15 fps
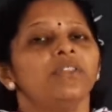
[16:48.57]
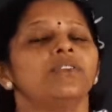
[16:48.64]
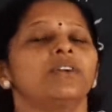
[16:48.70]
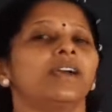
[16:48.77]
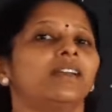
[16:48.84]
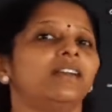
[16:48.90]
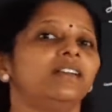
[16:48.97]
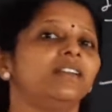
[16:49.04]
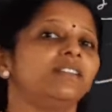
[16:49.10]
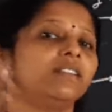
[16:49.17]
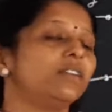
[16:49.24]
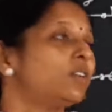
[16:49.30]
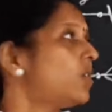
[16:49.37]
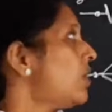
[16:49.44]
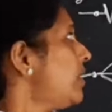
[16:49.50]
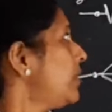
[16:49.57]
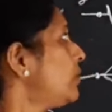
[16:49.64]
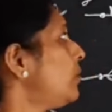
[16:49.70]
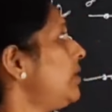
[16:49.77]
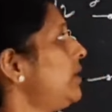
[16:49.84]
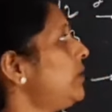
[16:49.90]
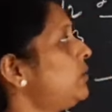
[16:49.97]
So current is not
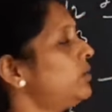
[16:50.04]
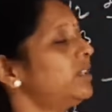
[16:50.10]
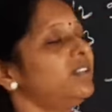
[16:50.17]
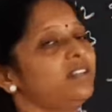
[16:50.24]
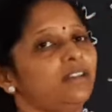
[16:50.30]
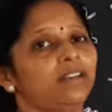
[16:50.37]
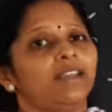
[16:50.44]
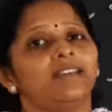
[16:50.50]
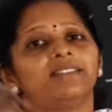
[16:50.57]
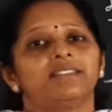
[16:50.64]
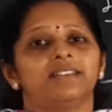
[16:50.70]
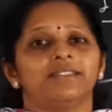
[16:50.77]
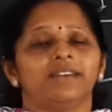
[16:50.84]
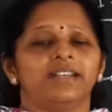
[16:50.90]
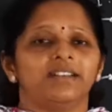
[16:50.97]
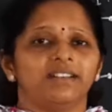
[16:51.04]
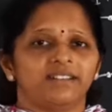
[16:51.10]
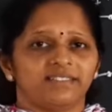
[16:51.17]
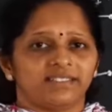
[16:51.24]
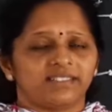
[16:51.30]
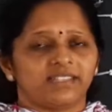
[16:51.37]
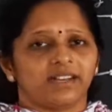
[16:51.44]
going to the next one
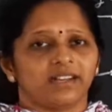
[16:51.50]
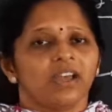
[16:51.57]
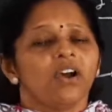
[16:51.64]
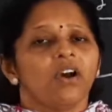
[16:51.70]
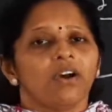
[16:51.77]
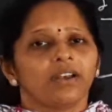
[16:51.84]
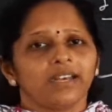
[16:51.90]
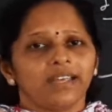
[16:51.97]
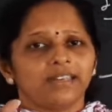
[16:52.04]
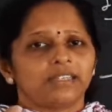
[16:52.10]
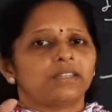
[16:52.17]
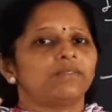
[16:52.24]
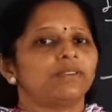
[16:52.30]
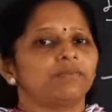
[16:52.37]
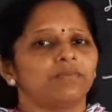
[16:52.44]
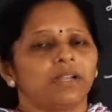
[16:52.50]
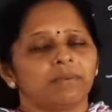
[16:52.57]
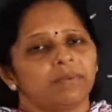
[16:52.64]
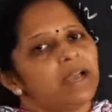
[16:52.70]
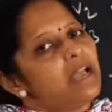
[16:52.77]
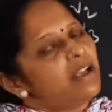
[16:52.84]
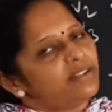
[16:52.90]
resistor or next one
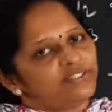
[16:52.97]
bulb,